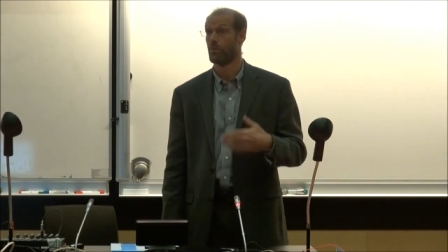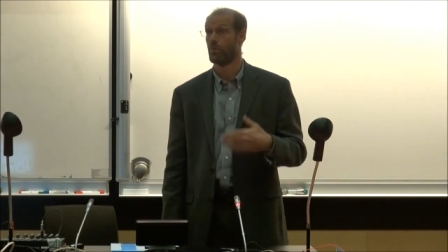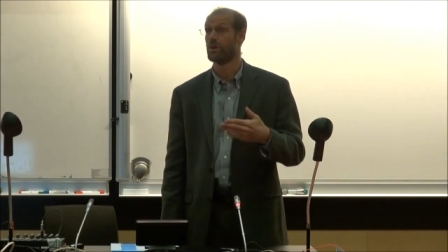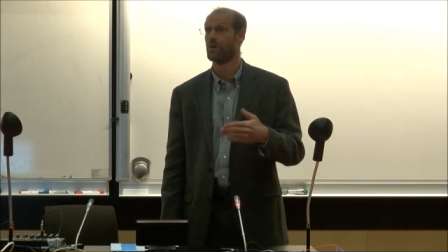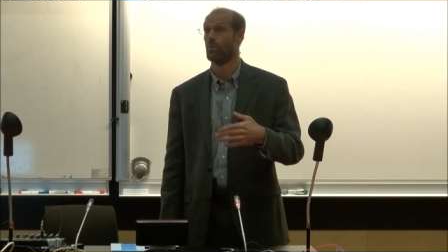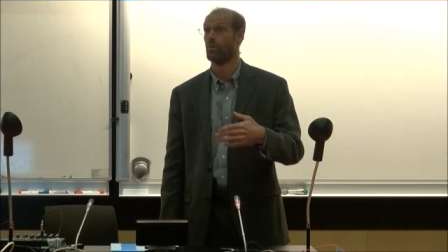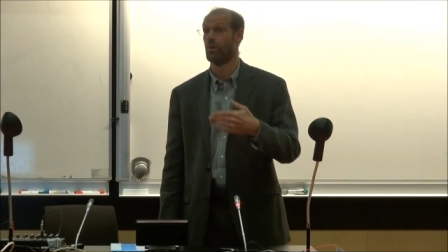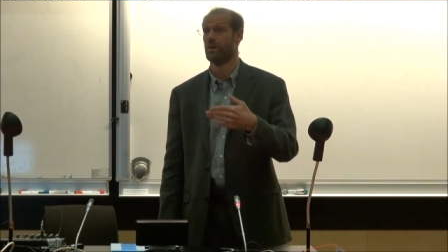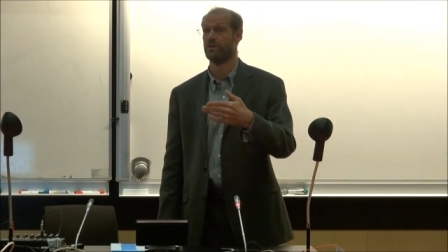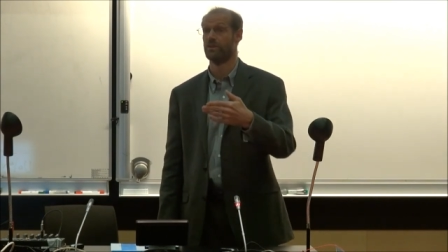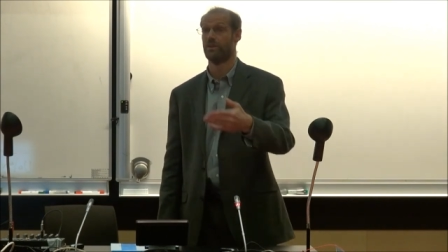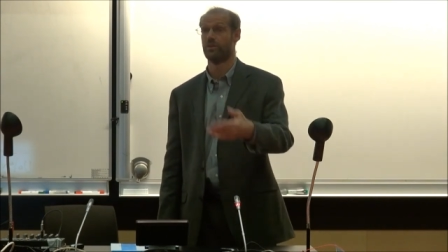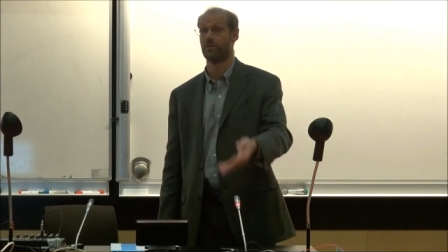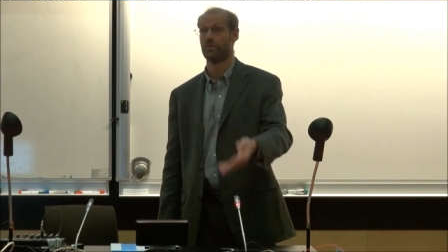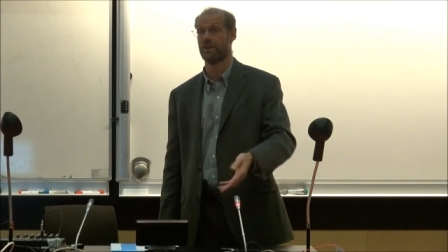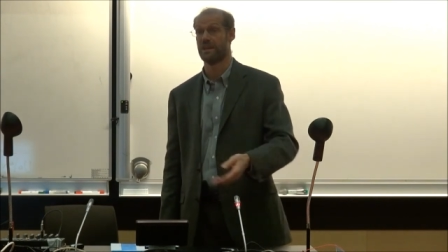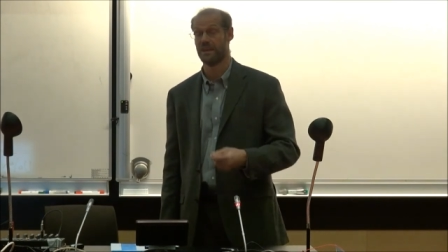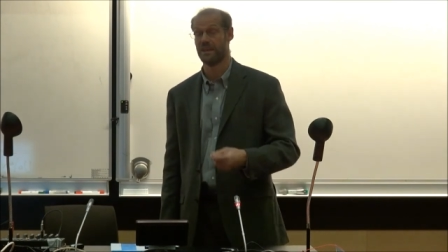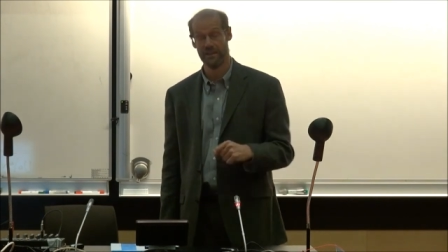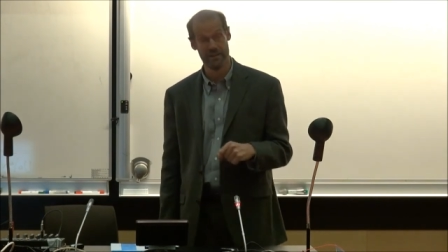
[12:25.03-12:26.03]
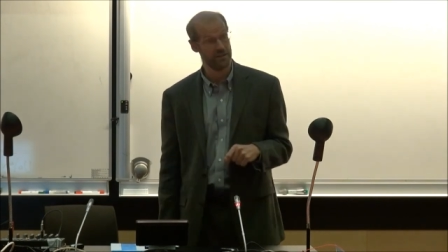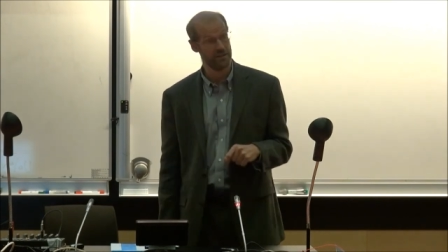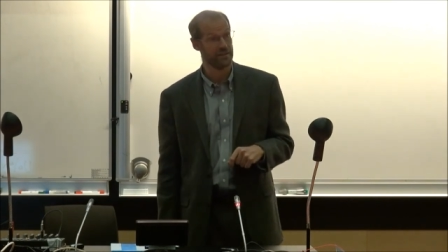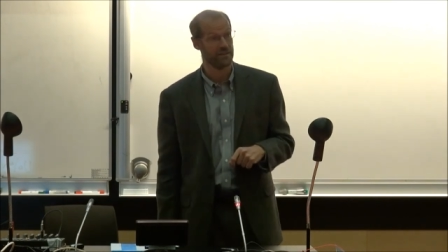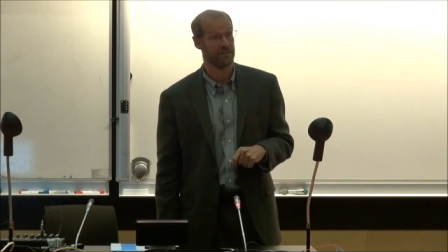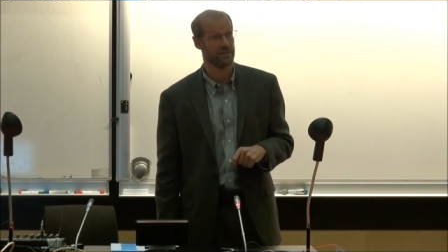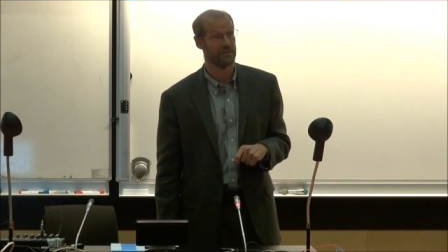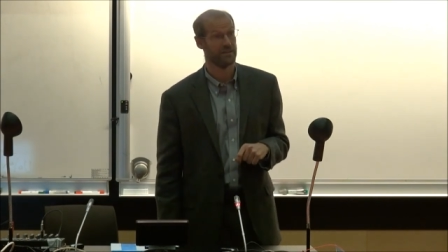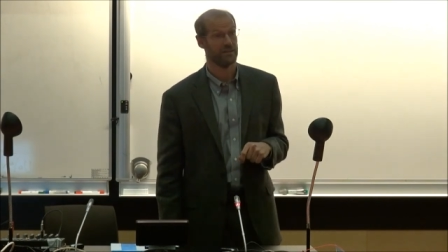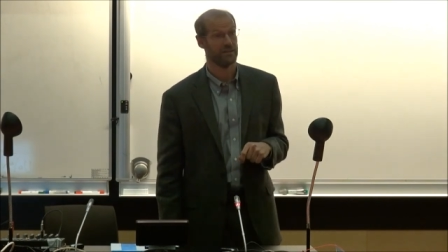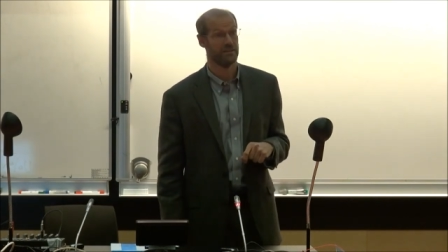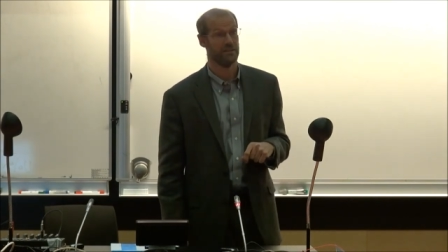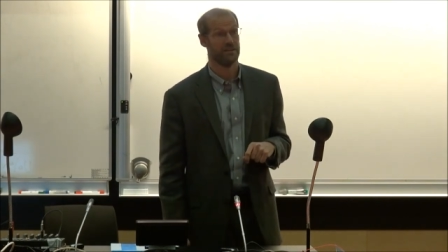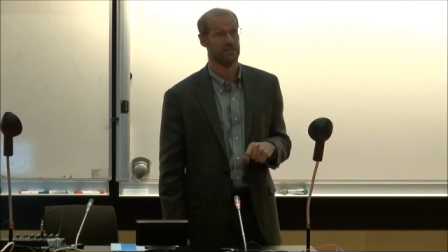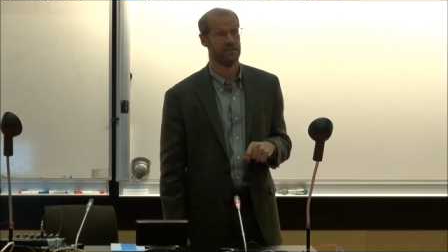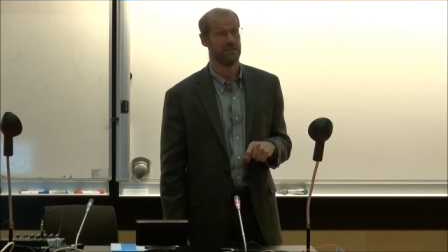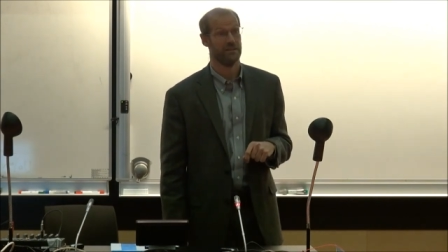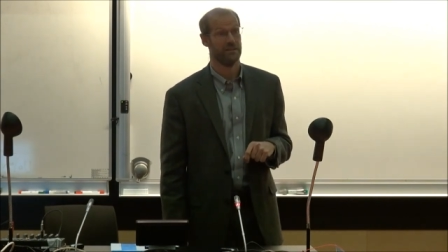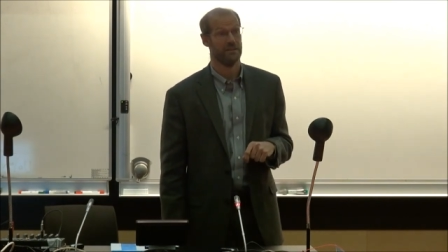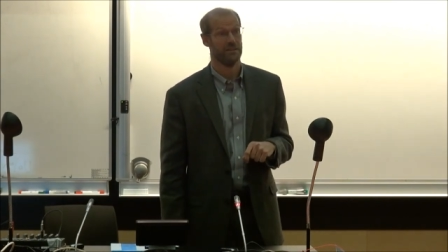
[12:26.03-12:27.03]
0.13
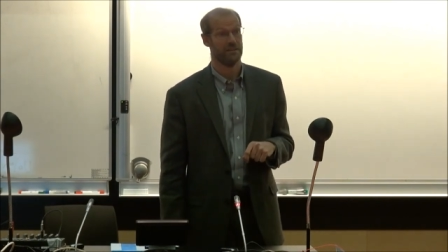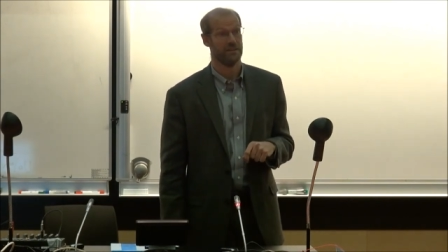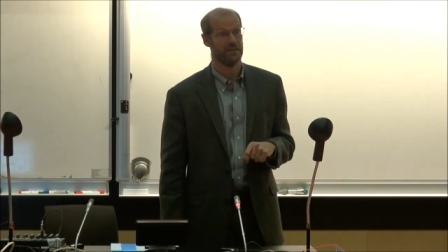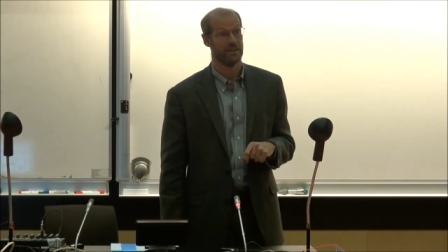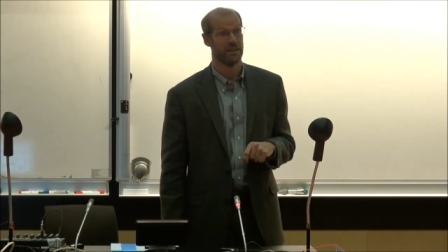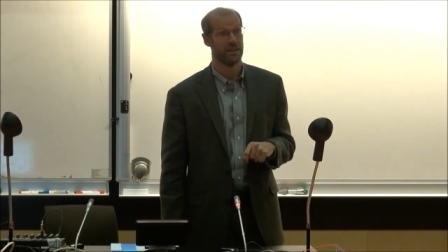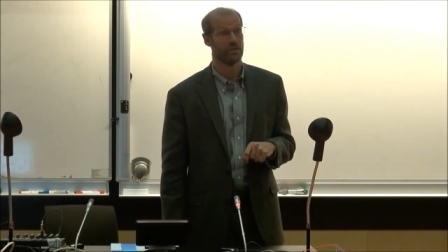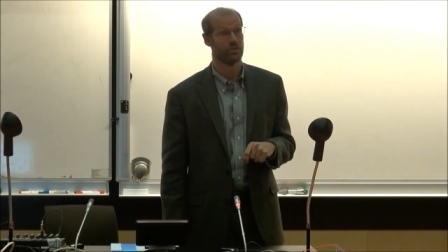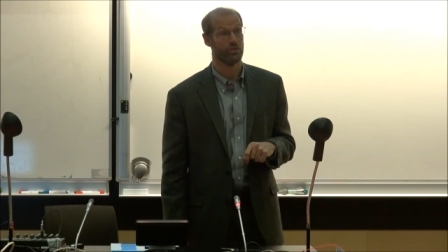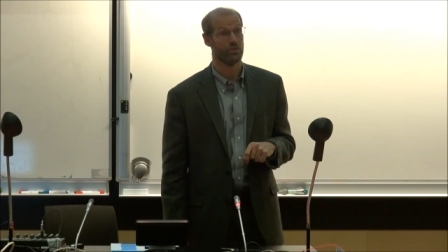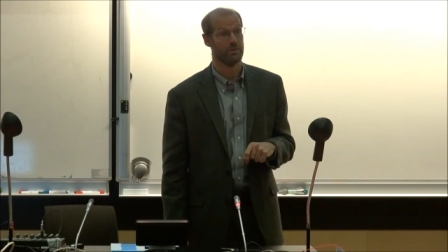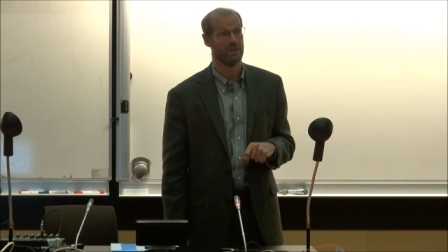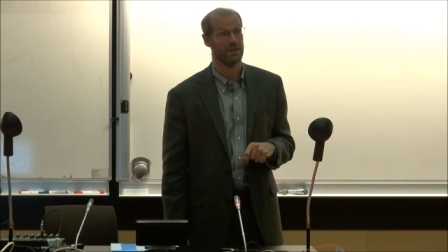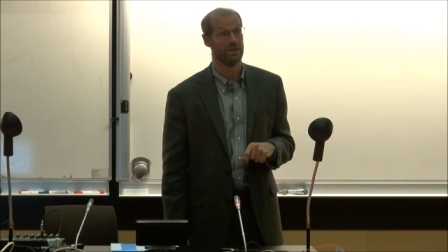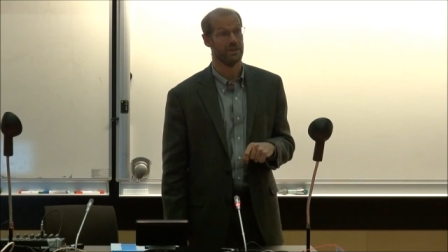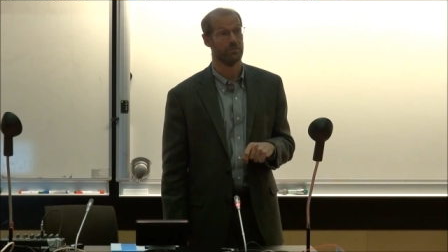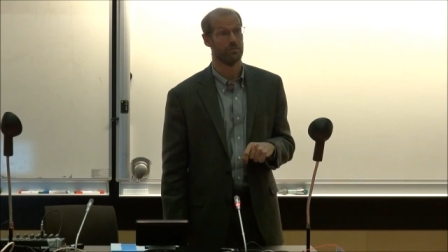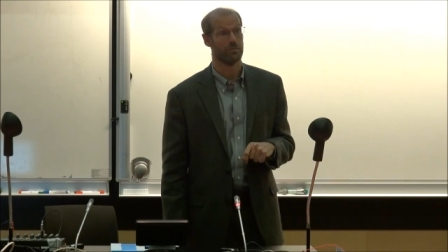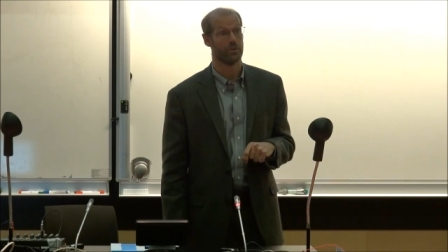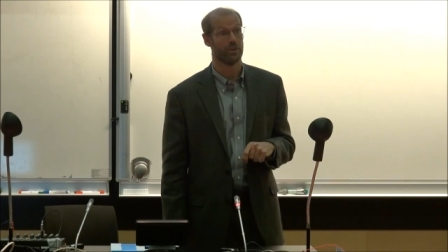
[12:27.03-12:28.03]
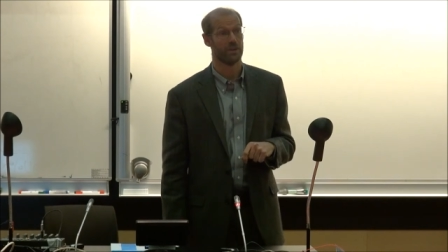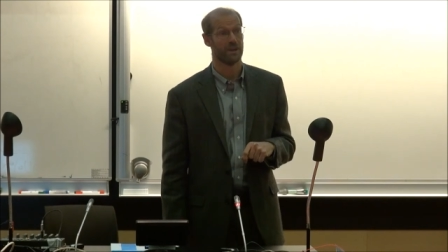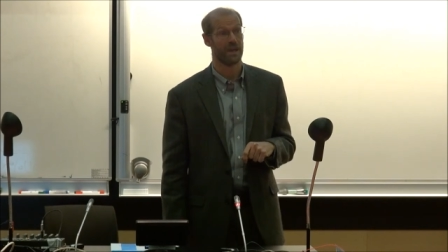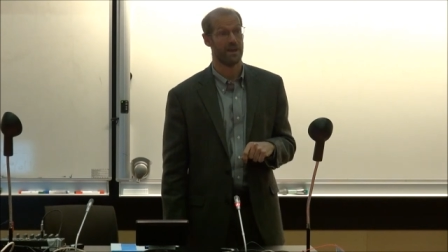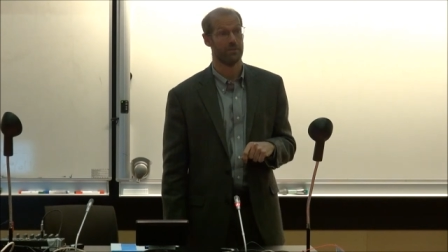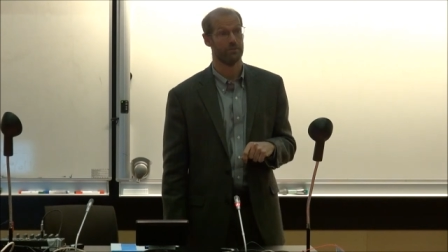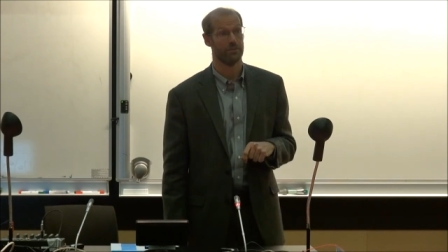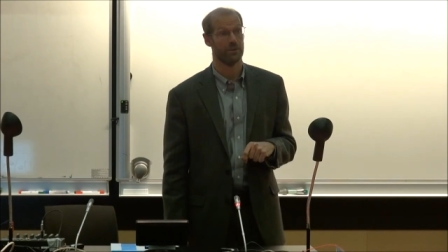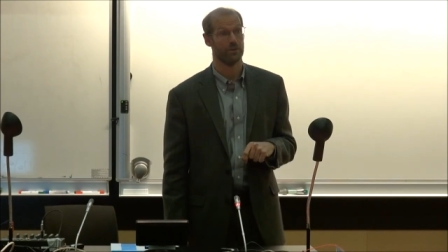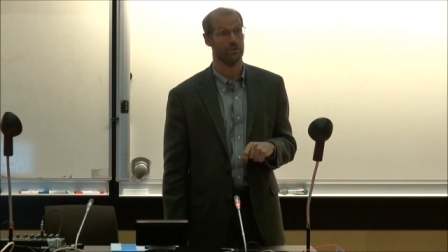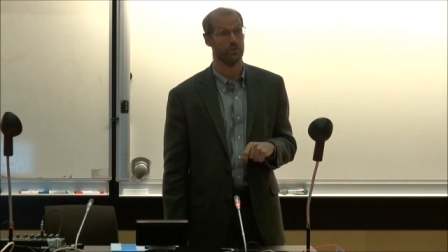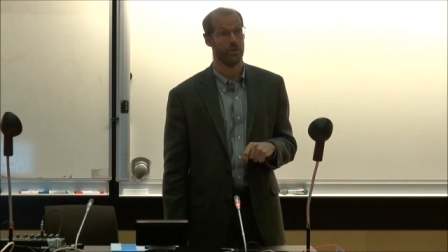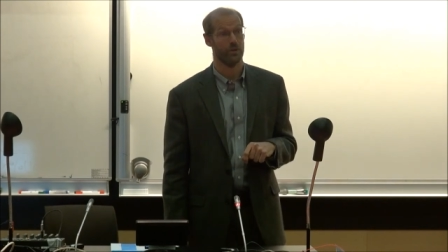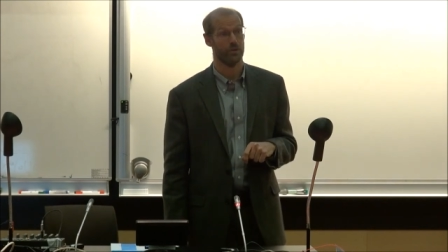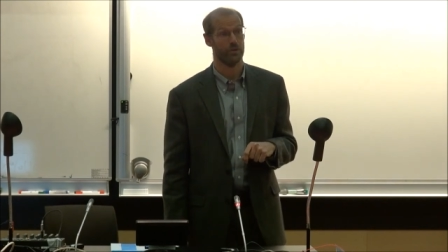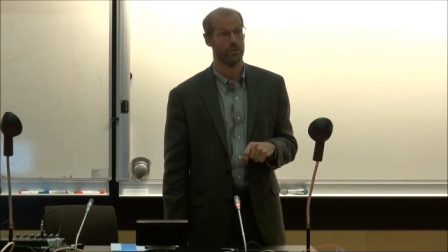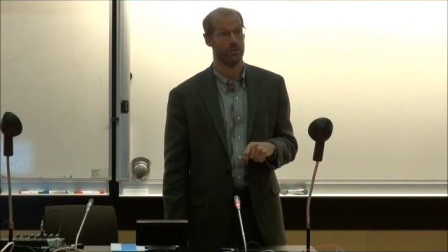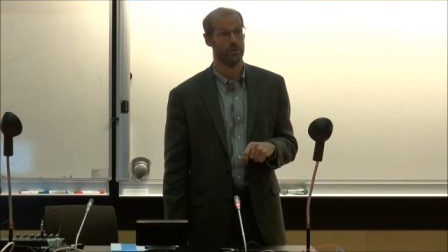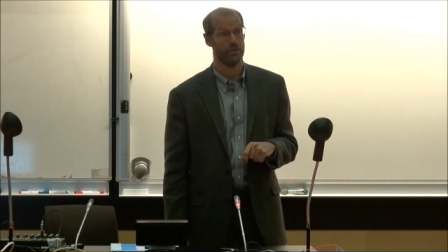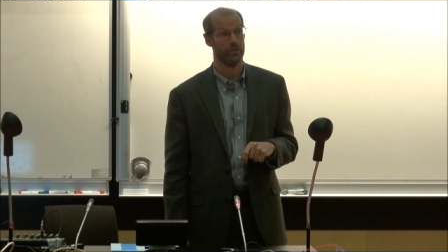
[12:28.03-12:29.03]
increment in per capita
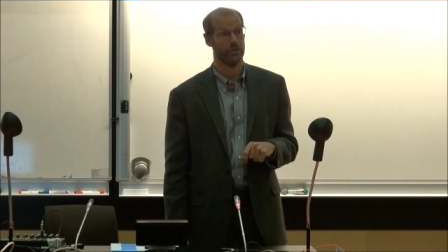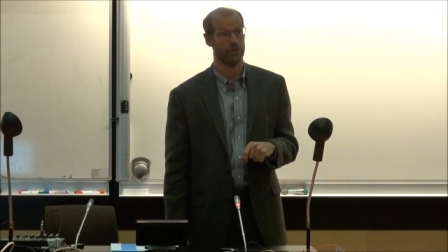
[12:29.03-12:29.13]
growth.